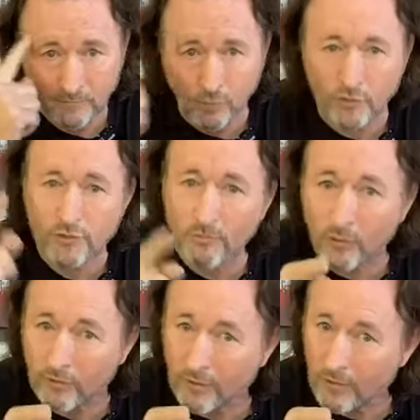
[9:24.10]
We're
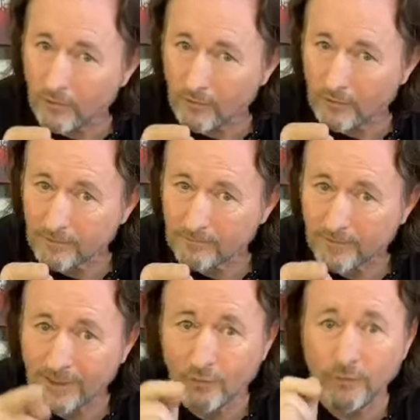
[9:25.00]
smarter, not harder.
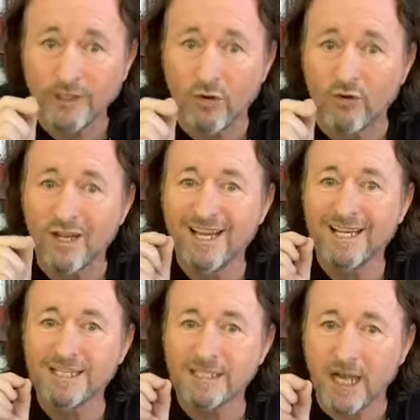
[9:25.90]
Here we go.
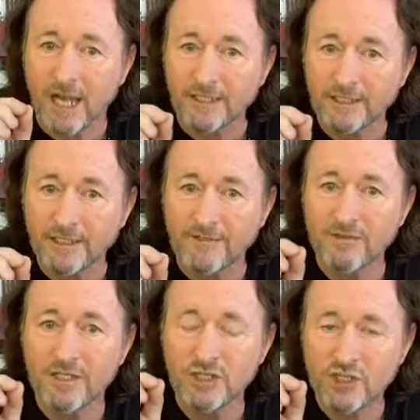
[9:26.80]
Cognitive
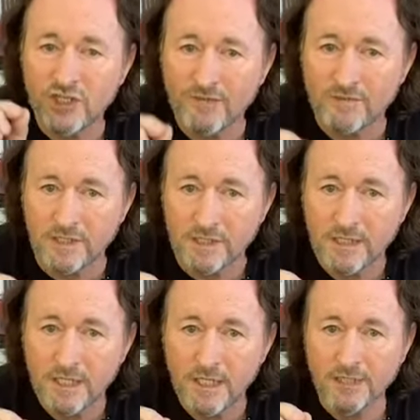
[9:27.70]
shifting.
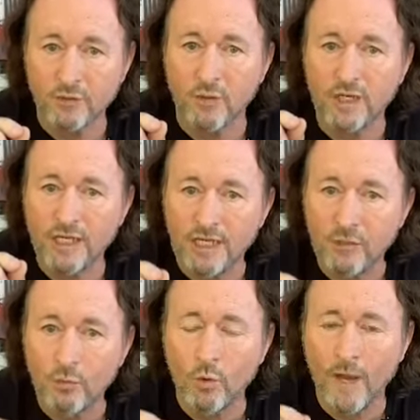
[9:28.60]
So
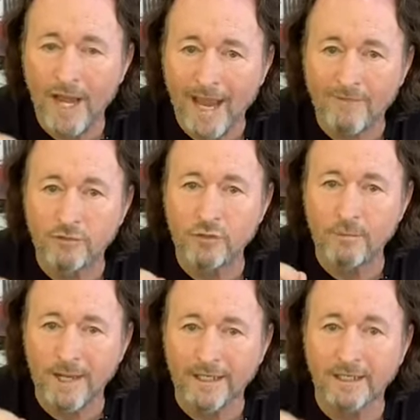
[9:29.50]
he will have to
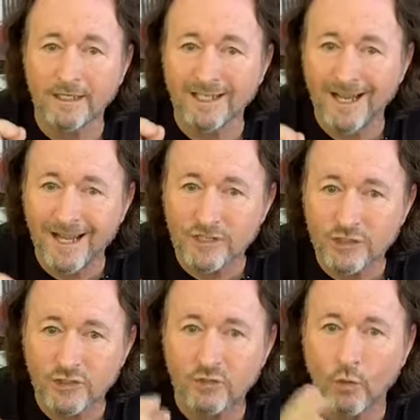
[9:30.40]
make a
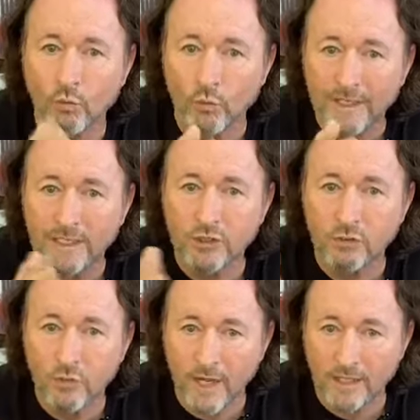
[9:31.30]
conscious
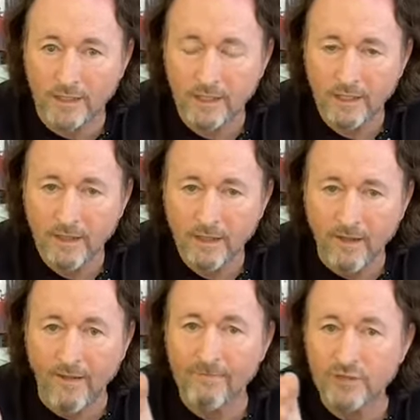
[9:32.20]
redirect
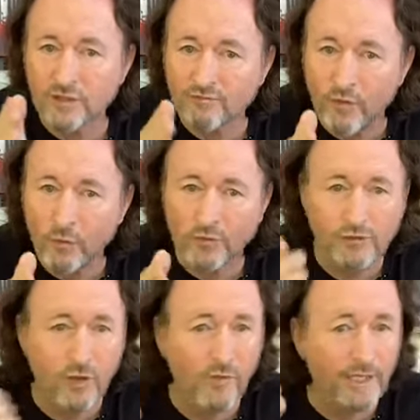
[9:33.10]
of his
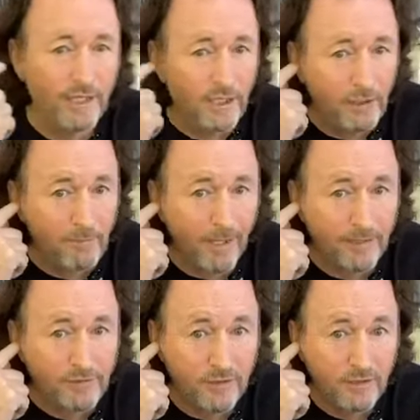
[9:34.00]
focus on the ear
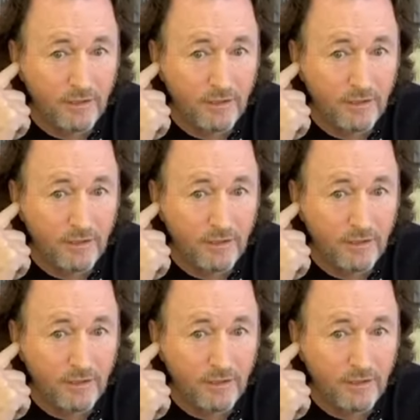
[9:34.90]
medicine